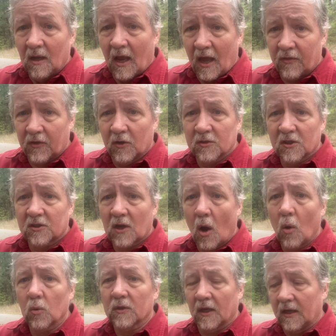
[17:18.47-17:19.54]
And they're just
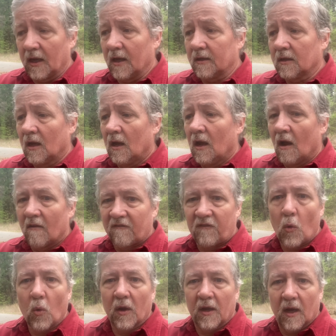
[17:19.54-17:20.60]
holding it
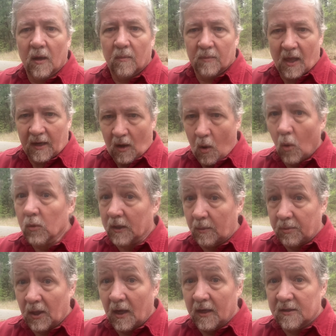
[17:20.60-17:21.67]
for him like a holding
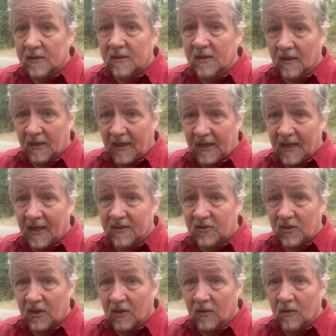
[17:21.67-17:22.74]
place till he gets
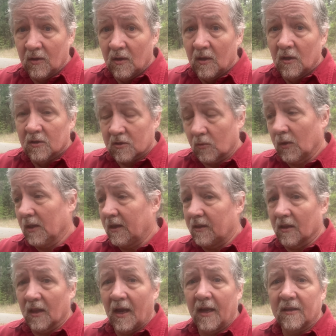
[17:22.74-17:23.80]
here. So really
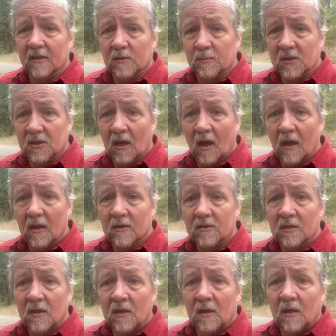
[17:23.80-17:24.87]
the land is Messiah's.